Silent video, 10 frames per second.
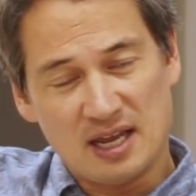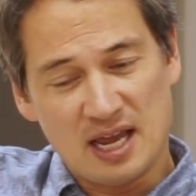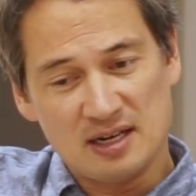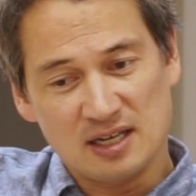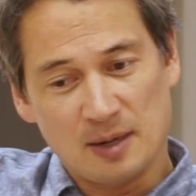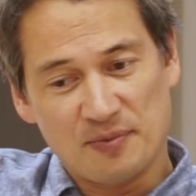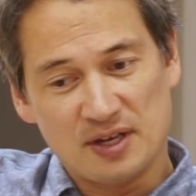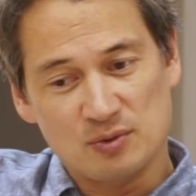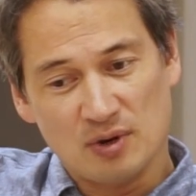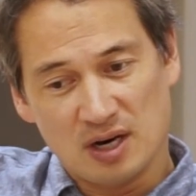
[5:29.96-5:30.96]
ending up
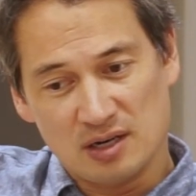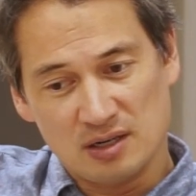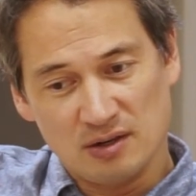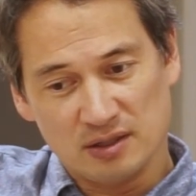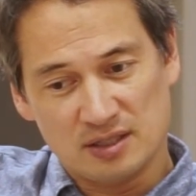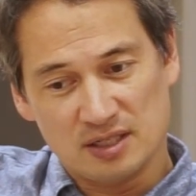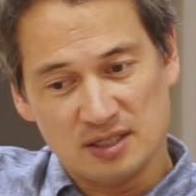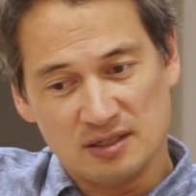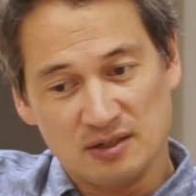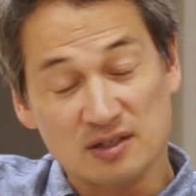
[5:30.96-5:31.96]
that you are
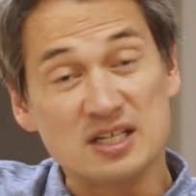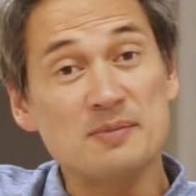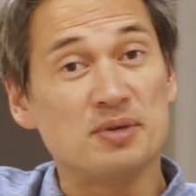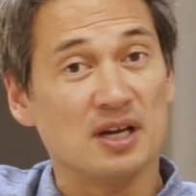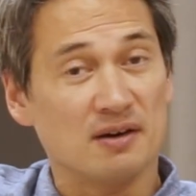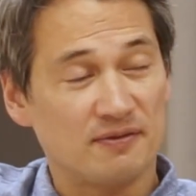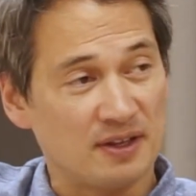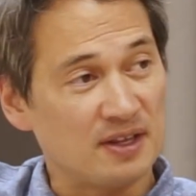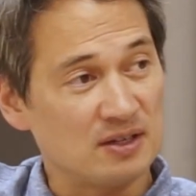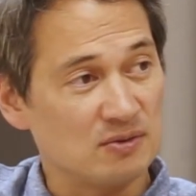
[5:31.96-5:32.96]
not deep enough,
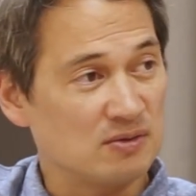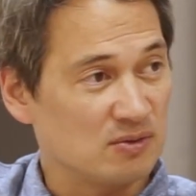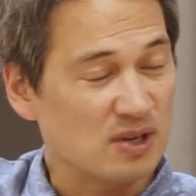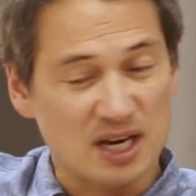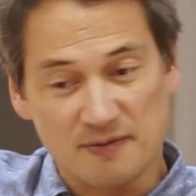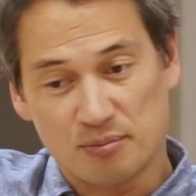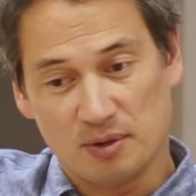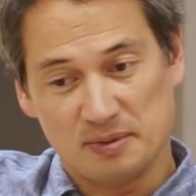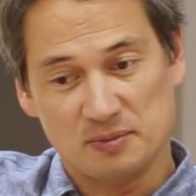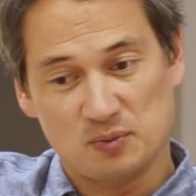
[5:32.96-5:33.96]
and then you can have
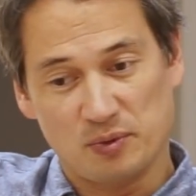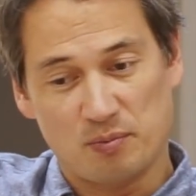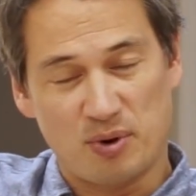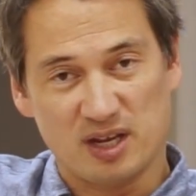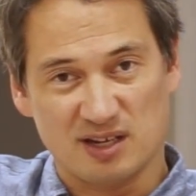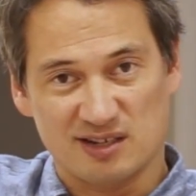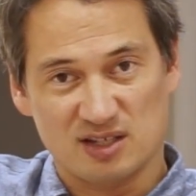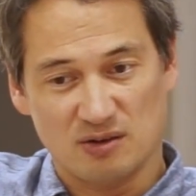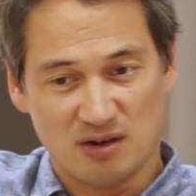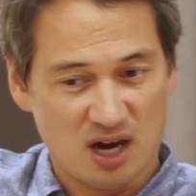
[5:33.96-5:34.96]
problems with breaking.
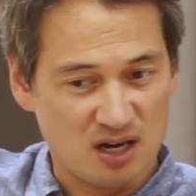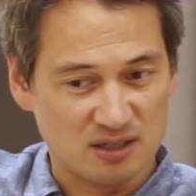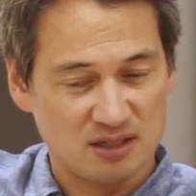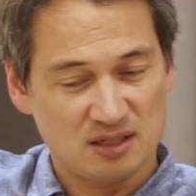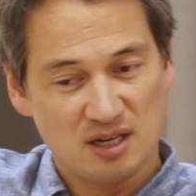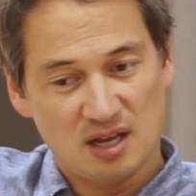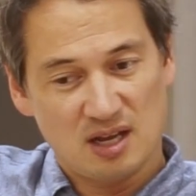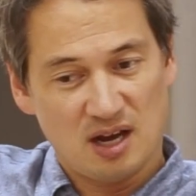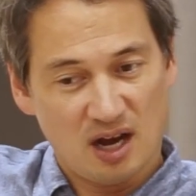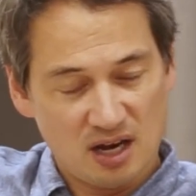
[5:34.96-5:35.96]
So
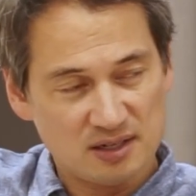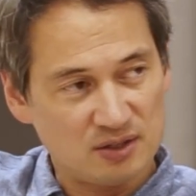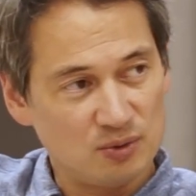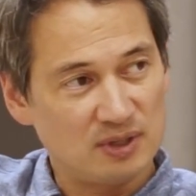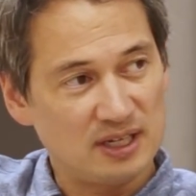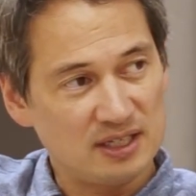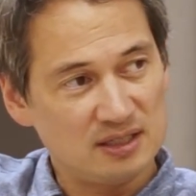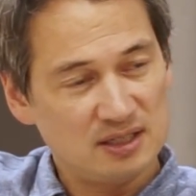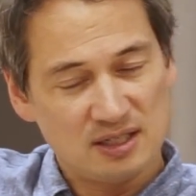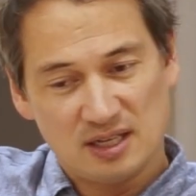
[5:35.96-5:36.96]
harder
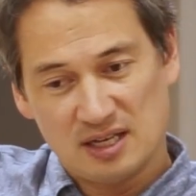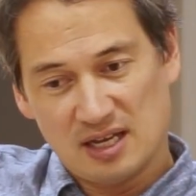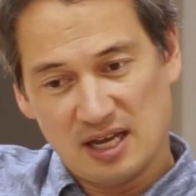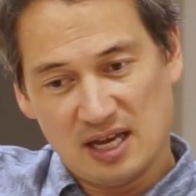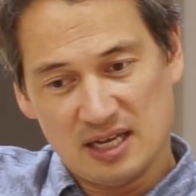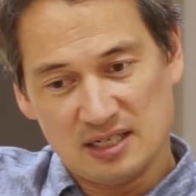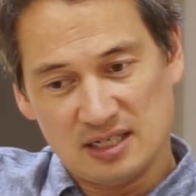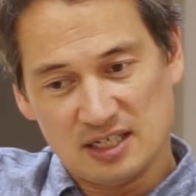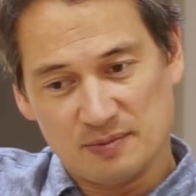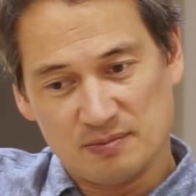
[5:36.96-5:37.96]
nuclei
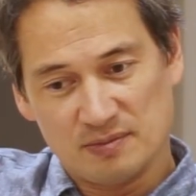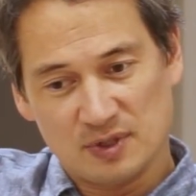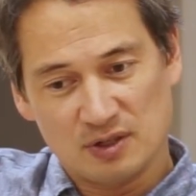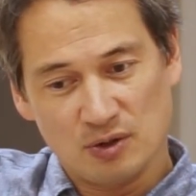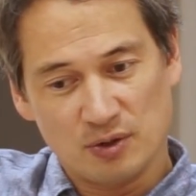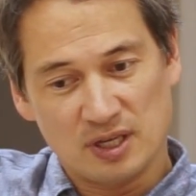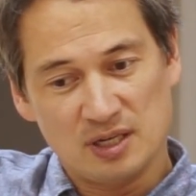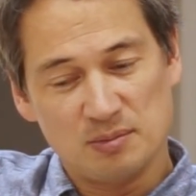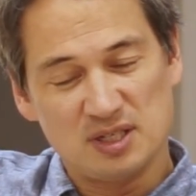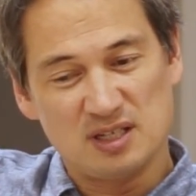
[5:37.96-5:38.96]
and going
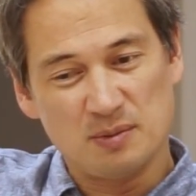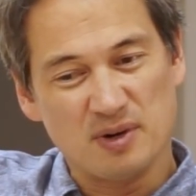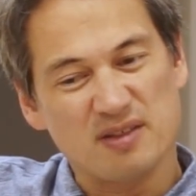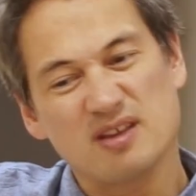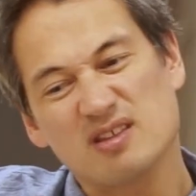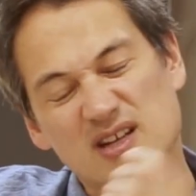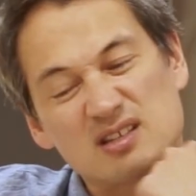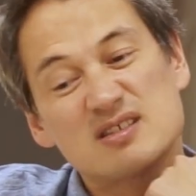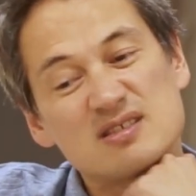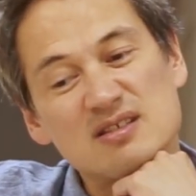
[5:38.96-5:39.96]
in a bit deeper. I think
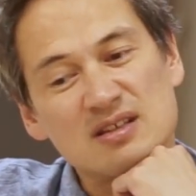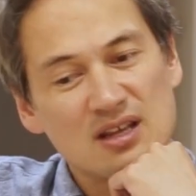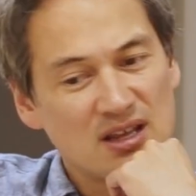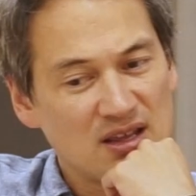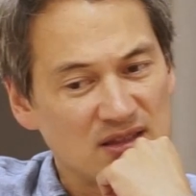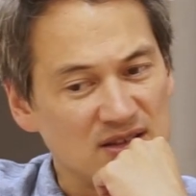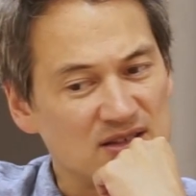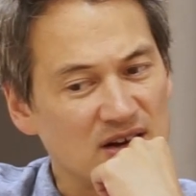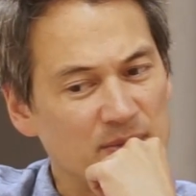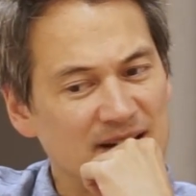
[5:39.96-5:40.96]

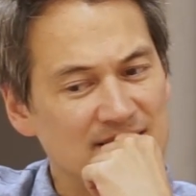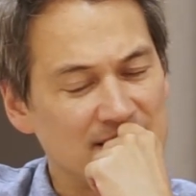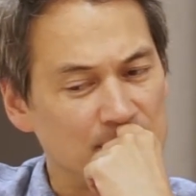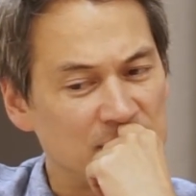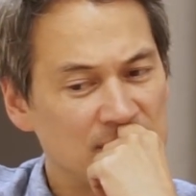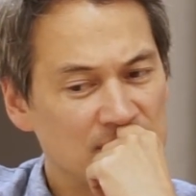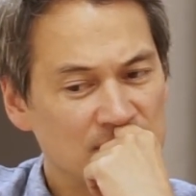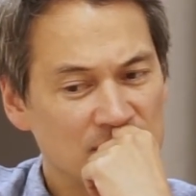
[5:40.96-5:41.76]
these are my tips.